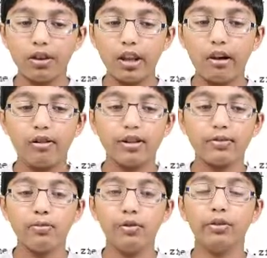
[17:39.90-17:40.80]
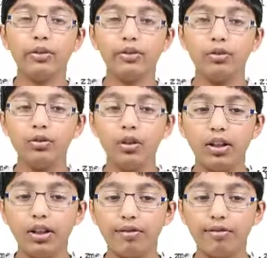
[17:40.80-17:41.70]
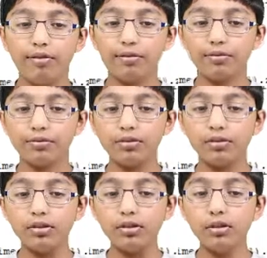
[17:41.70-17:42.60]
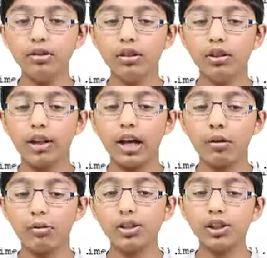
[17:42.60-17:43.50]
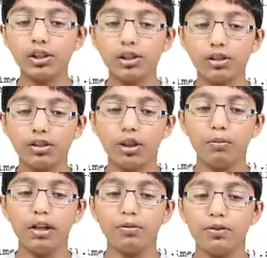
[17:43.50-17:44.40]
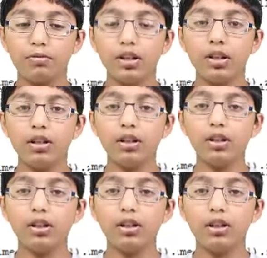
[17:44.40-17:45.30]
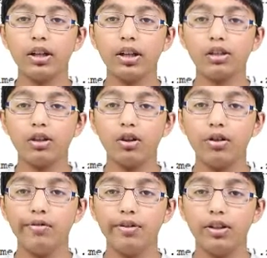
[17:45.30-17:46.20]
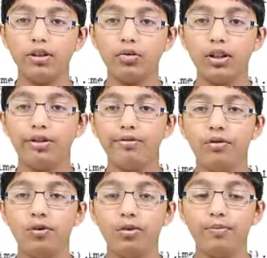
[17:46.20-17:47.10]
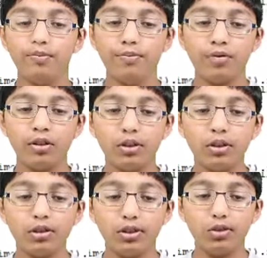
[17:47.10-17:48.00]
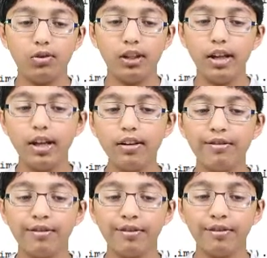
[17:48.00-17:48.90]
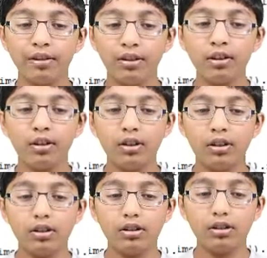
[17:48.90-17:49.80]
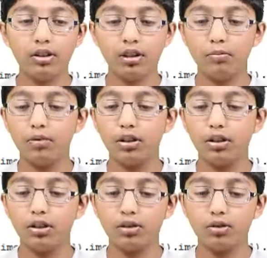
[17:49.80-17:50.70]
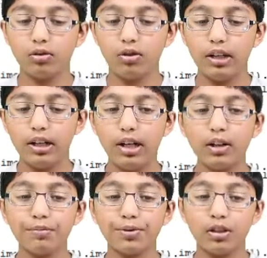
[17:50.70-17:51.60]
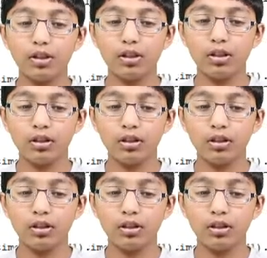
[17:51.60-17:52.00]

Now let's move on to if the hours time elapsed 3 gets over 24. So if time underscore elapsed